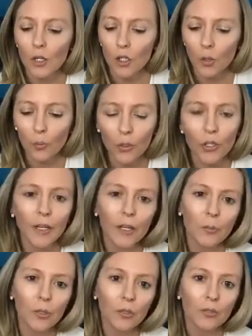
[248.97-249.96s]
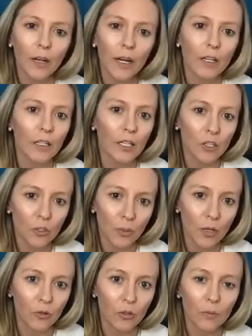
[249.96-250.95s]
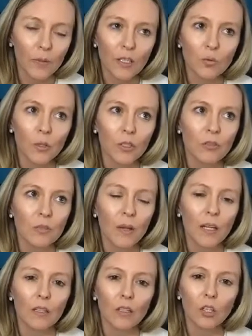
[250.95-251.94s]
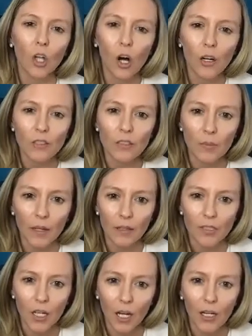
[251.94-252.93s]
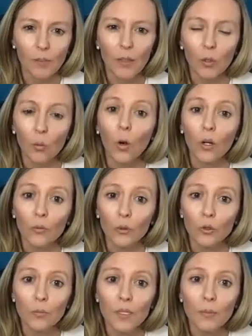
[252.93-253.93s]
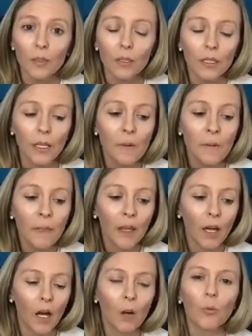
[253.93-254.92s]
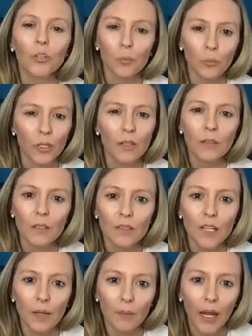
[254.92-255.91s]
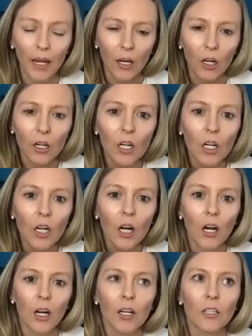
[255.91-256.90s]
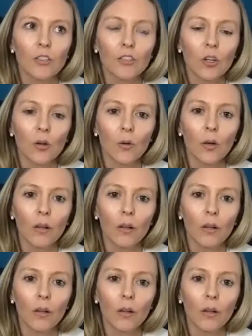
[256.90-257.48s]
put an air purifier in your bedroom. That's where you spend the longest amount of time in one room typically, where you're breathing the same air. So